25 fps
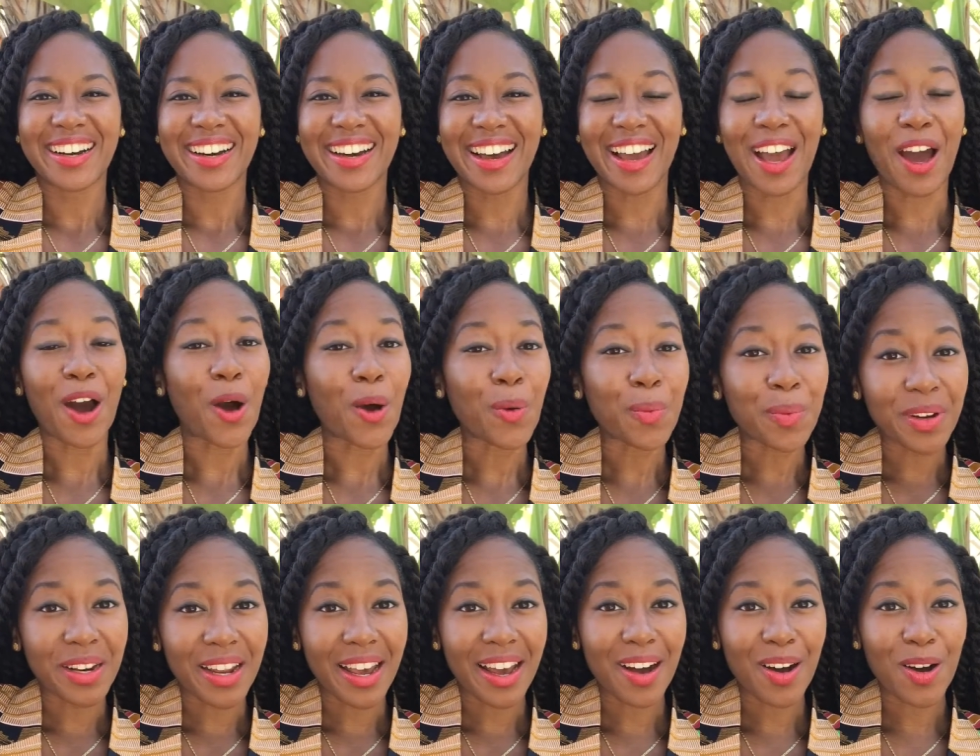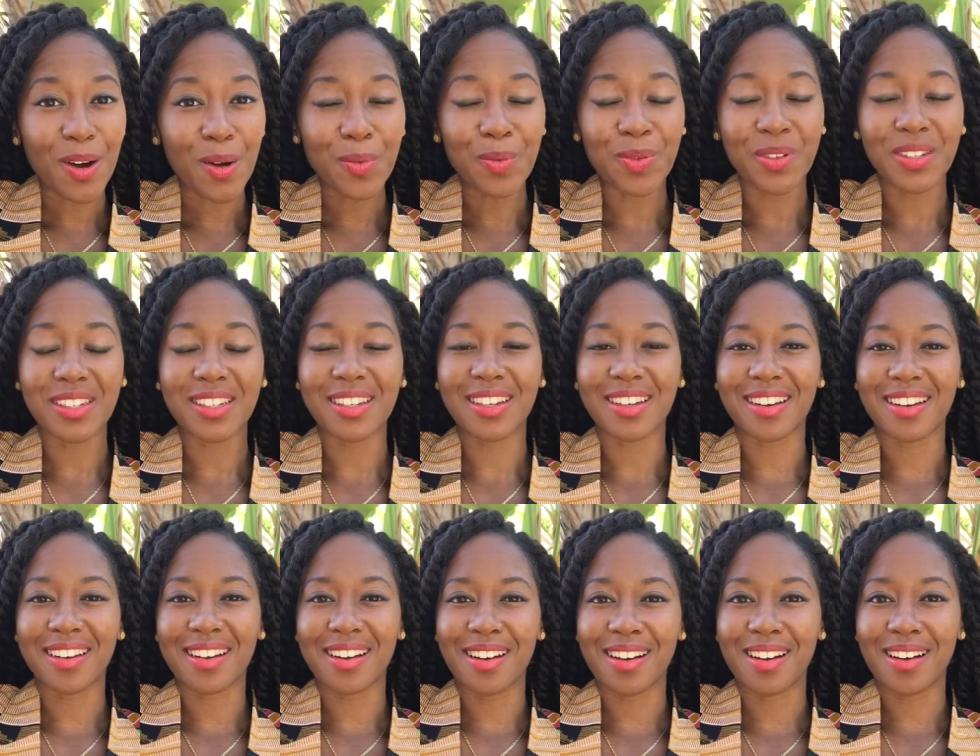I hope it helps.
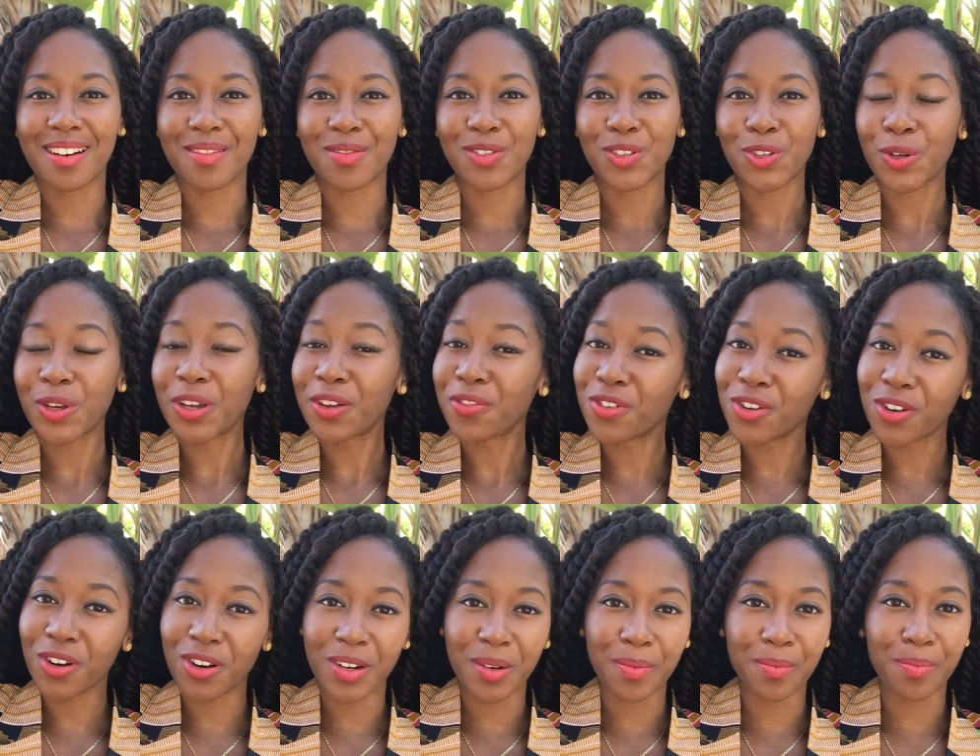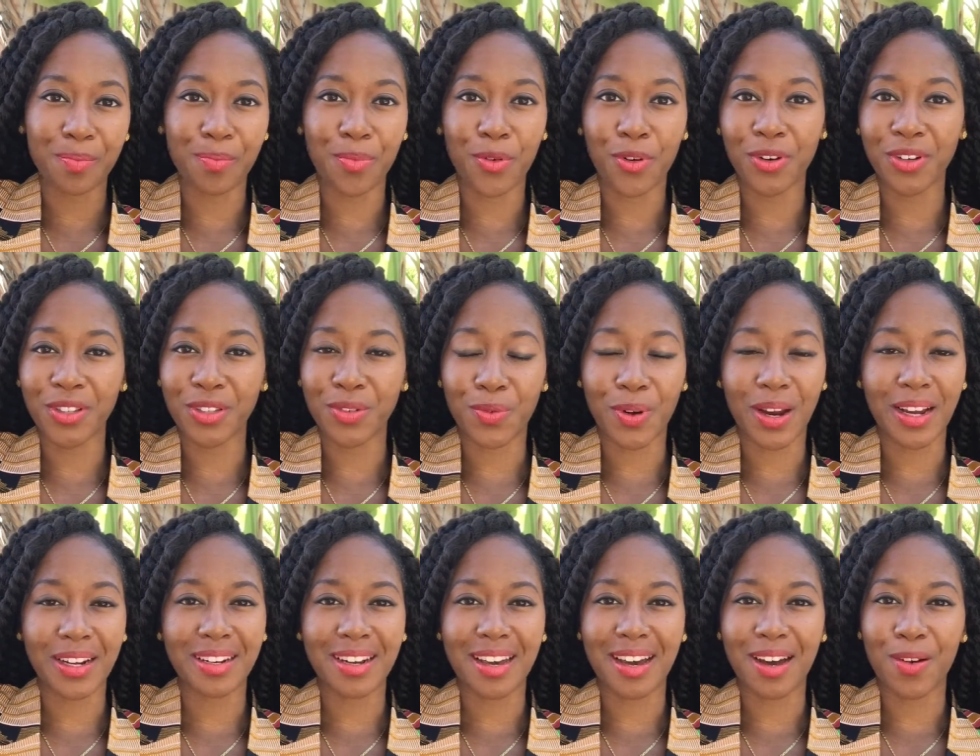Um, so if you're on a point
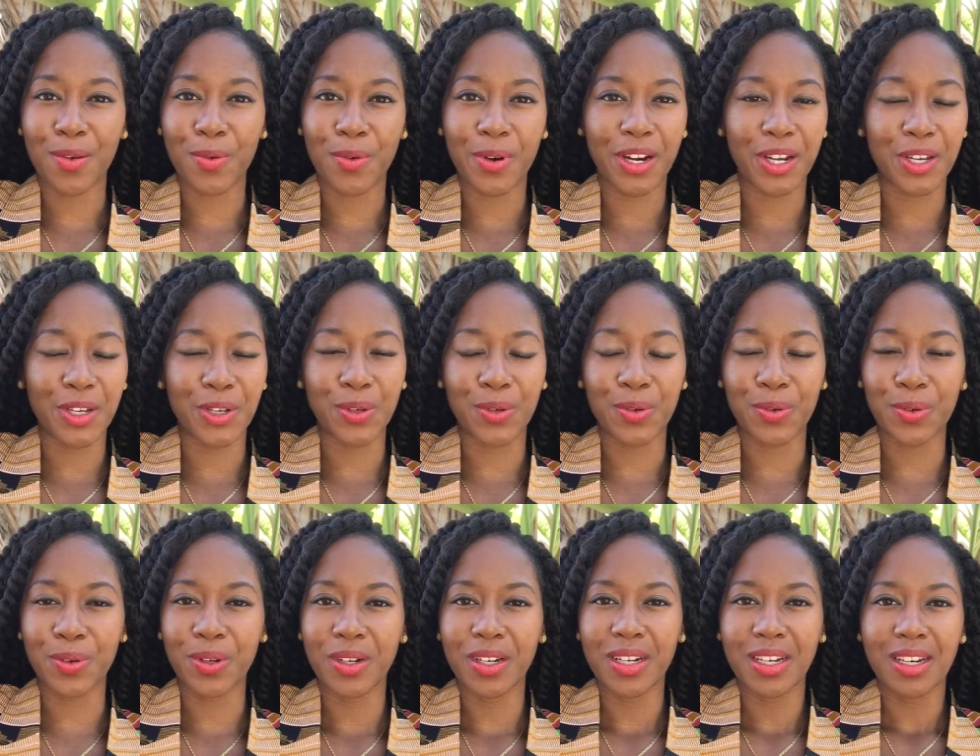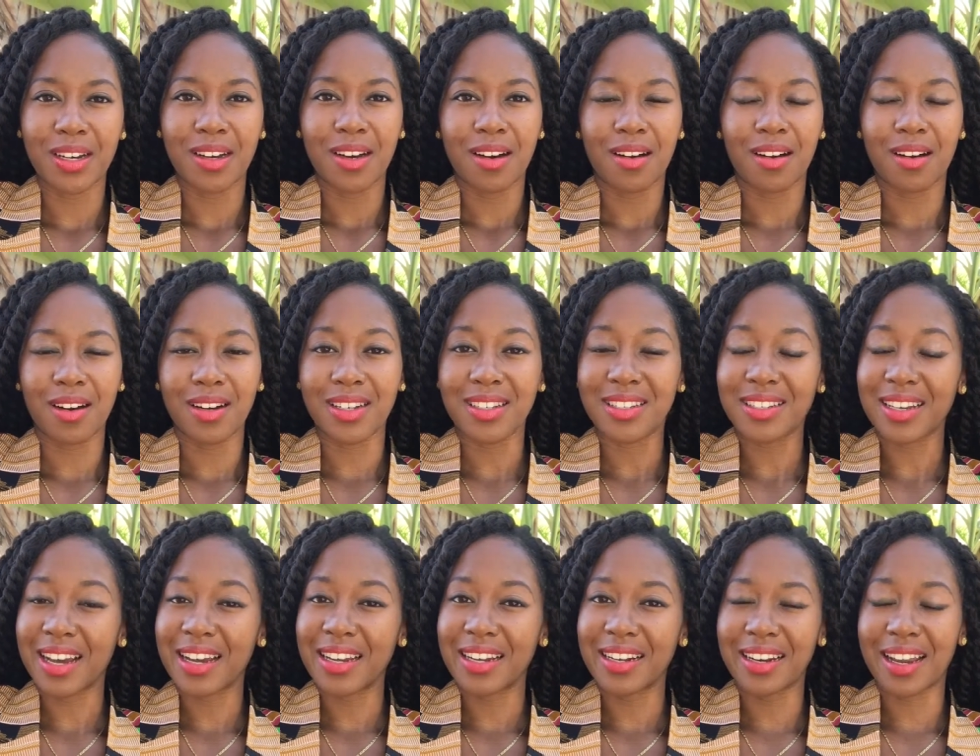right now where you are
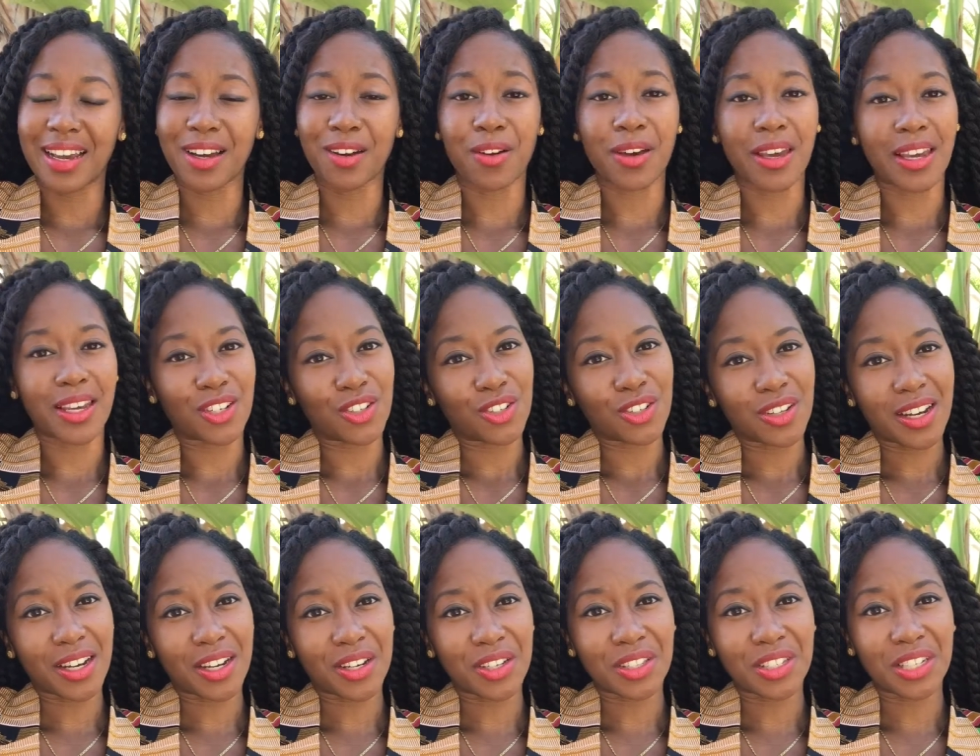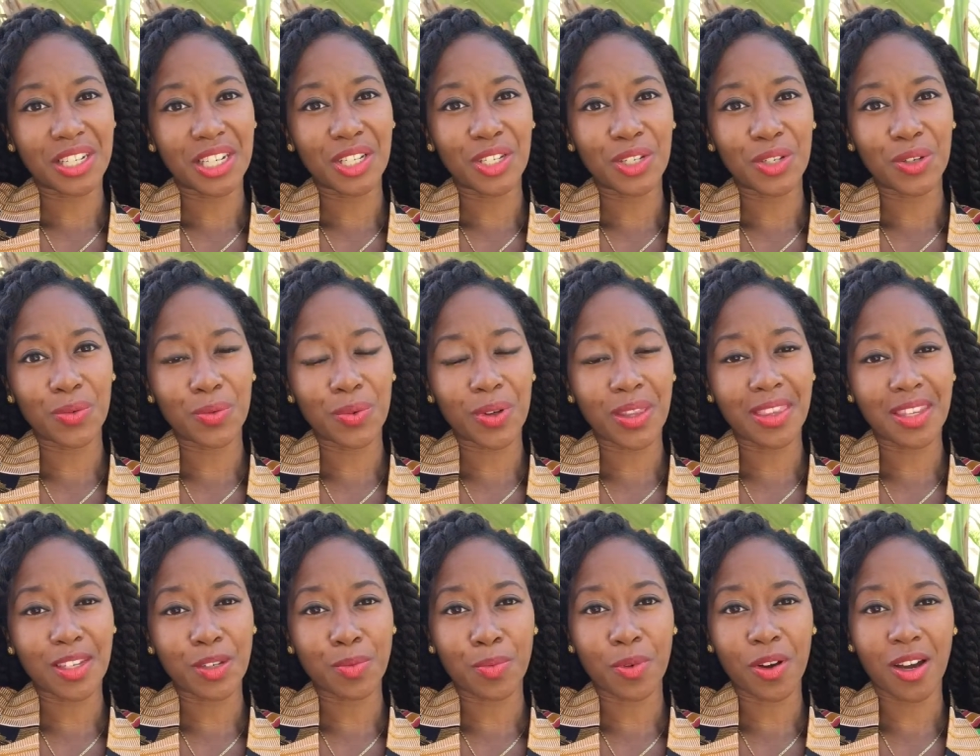deciding like, okay, should I continue with
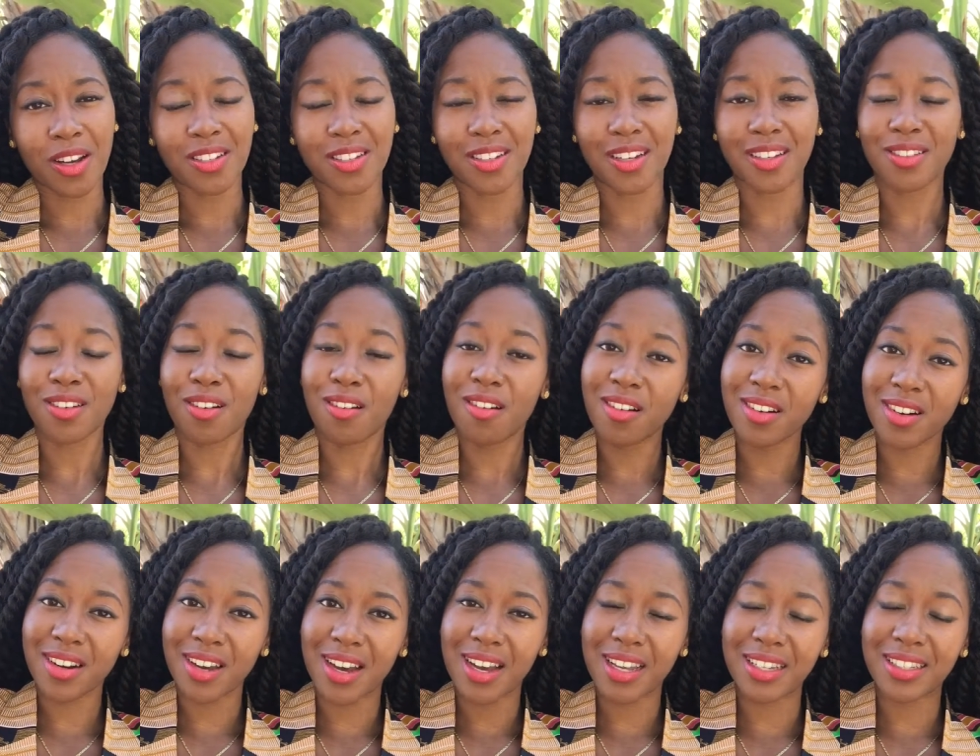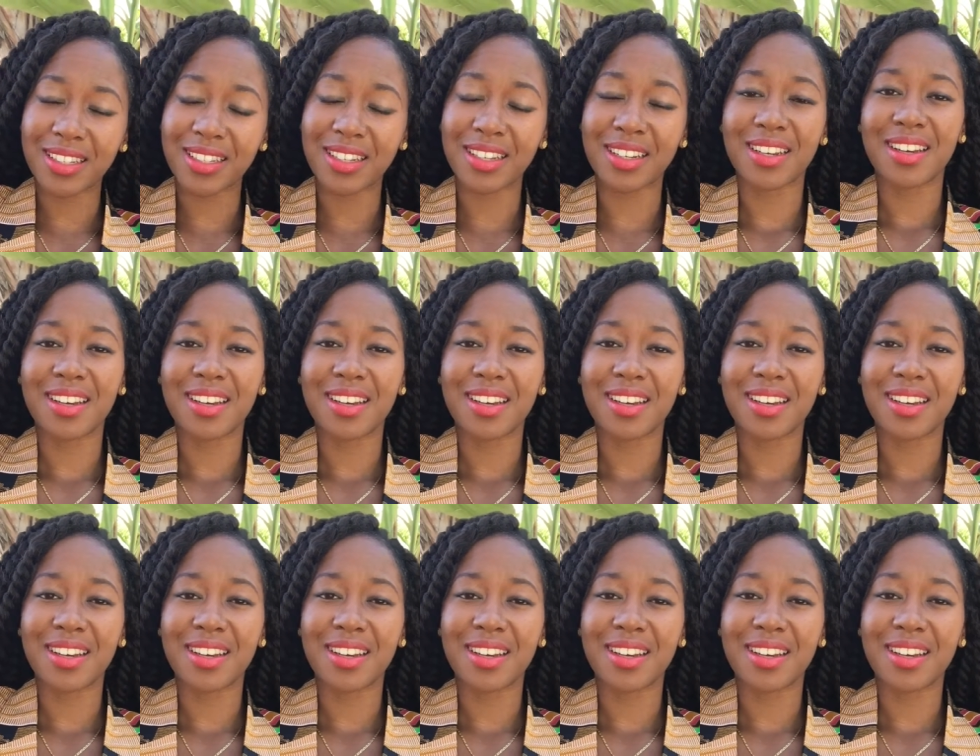this project or not?